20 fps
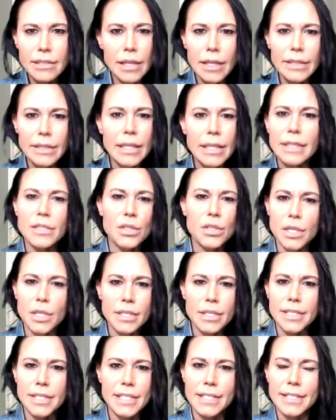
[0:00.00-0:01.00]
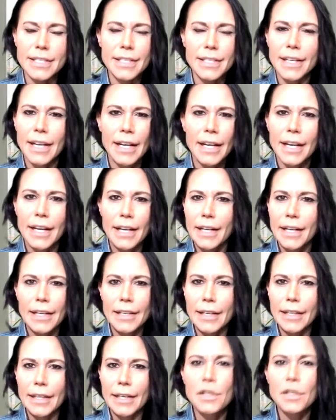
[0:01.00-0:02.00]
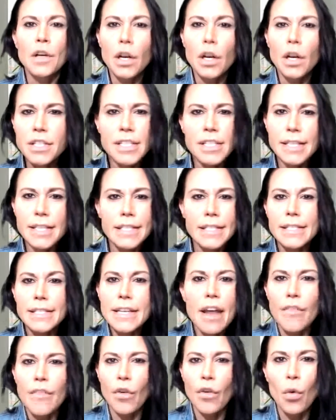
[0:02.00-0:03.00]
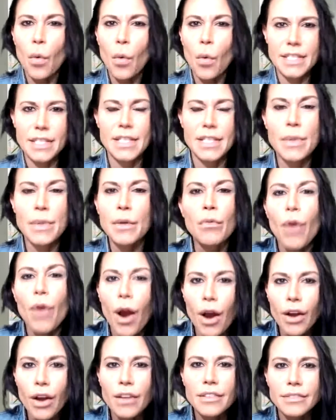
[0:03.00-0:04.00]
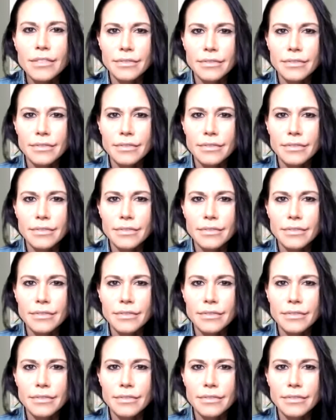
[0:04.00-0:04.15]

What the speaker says: Like, that's just like, the narcissist never wants to be wrong.